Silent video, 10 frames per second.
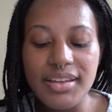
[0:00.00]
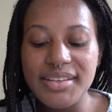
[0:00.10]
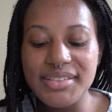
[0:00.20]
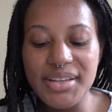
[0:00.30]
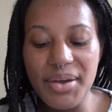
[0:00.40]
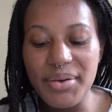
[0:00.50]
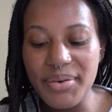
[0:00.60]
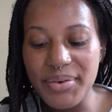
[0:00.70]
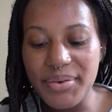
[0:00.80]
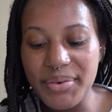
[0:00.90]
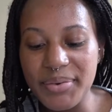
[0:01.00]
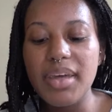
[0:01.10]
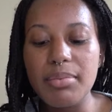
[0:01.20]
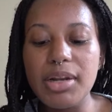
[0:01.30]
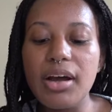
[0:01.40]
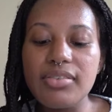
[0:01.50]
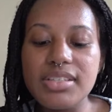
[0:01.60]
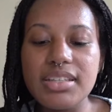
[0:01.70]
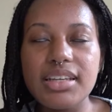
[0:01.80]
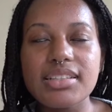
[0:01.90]
So, I mean,
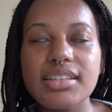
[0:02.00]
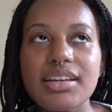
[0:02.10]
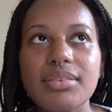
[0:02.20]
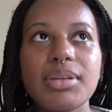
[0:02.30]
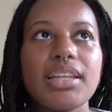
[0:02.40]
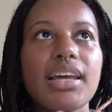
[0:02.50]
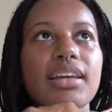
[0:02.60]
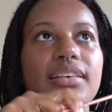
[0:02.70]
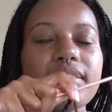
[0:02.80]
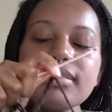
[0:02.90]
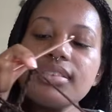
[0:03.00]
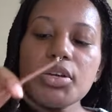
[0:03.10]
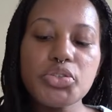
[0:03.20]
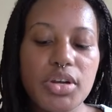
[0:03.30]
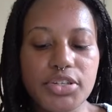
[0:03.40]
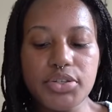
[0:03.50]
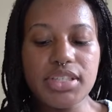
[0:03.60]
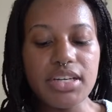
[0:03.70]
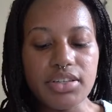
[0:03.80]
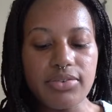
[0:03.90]
obviously it's gonna be like stretchier, it's
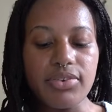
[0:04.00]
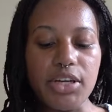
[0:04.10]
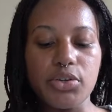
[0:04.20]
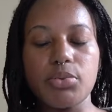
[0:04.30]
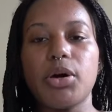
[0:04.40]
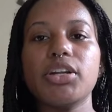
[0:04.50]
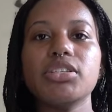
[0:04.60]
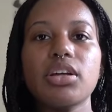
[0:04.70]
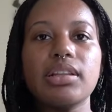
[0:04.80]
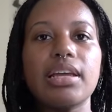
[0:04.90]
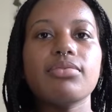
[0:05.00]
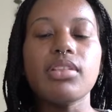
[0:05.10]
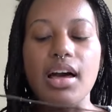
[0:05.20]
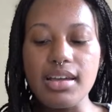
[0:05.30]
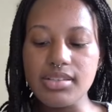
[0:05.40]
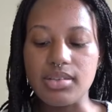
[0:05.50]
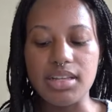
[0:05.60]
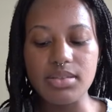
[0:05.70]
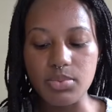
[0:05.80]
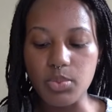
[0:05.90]
actually fitting to your body, it's not laying flat, so
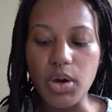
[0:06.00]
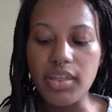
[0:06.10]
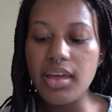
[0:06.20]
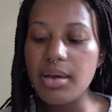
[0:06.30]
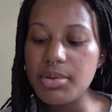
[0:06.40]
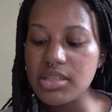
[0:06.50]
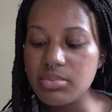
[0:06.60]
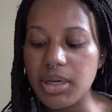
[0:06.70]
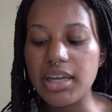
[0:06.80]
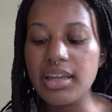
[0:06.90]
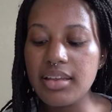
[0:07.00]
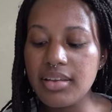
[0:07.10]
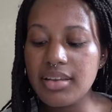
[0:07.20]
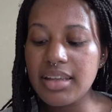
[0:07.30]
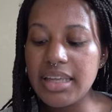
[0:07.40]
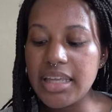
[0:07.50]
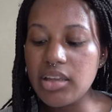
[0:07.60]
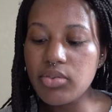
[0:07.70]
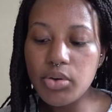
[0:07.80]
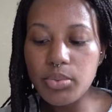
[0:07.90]
that's why that happens. But
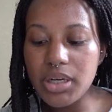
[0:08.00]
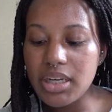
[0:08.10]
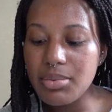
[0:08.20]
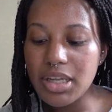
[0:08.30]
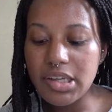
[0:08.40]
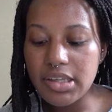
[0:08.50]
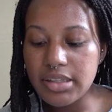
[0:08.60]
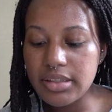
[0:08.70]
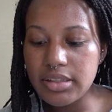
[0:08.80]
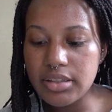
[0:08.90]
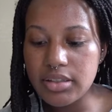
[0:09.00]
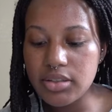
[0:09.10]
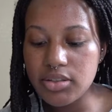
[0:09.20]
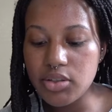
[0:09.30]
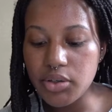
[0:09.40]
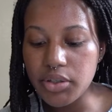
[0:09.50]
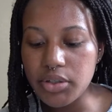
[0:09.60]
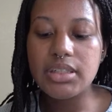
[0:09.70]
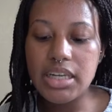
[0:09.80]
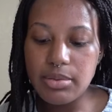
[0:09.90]
if you're wanting to make a
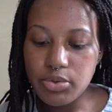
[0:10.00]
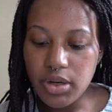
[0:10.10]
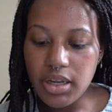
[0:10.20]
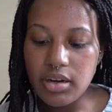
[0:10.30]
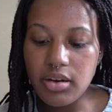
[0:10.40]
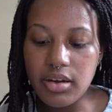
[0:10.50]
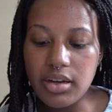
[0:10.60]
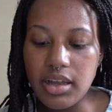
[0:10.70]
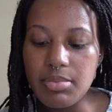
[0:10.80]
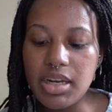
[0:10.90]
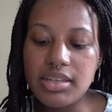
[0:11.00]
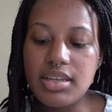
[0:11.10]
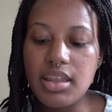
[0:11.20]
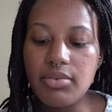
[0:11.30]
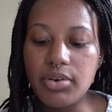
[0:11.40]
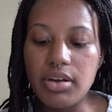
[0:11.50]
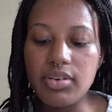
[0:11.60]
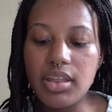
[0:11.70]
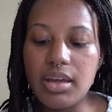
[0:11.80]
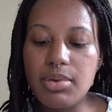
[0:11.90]
skirt, keep trying it on. I mean, I say that for
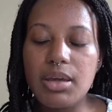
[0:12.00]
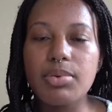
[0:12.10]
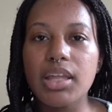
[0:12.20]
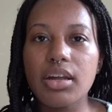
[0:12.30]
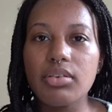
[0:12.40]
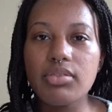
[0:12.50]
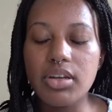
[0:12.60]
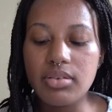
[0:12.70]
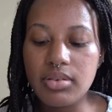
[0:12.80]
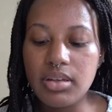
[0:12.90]
everything I make, but like I don't even,